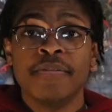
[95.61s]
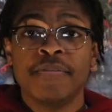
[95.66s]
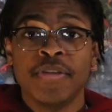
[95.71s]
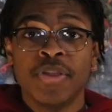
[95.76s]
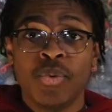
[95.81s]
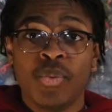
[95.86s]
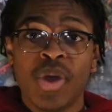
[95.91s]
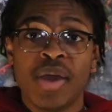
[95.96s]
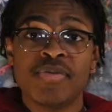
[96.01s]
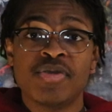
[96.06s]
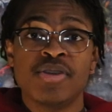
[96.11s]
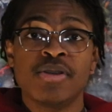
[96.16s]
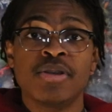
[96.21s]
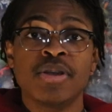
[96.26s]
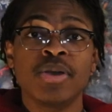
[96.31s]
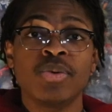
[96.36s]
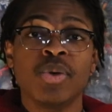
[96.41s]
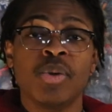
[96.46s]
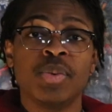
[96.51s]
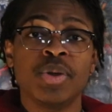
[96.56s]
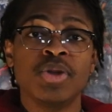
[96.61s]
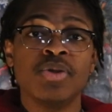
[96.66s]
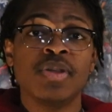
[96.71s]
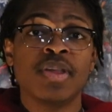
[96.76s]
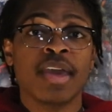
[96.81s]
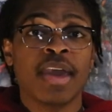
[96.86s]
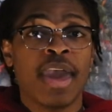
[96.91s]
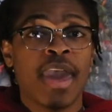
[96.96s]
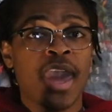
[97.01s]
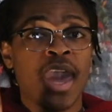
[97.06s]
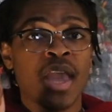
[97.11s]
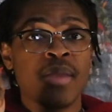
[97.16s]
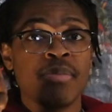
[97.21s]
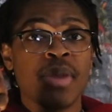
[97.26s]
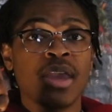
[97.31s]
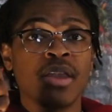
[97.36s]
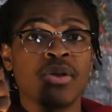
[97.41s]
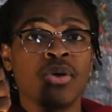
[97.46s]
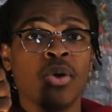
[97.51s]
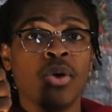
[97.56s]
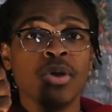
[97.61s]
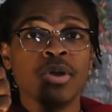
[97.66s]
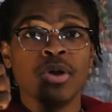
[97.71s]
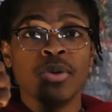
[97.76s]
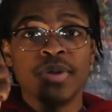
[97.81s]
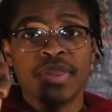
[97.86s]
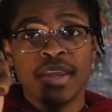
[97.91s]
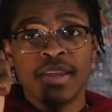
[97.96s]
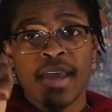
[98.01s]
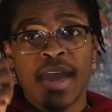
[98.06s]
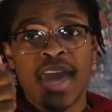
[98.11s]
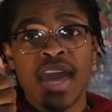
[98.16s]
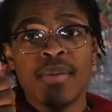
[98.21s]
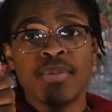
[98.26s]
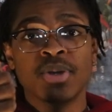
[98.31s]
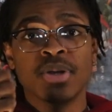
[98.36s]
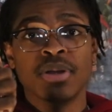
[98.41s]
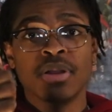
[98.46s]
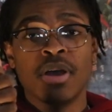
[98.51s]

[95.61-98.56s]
For the web shooter, we'll be using a handmade coil with a diameter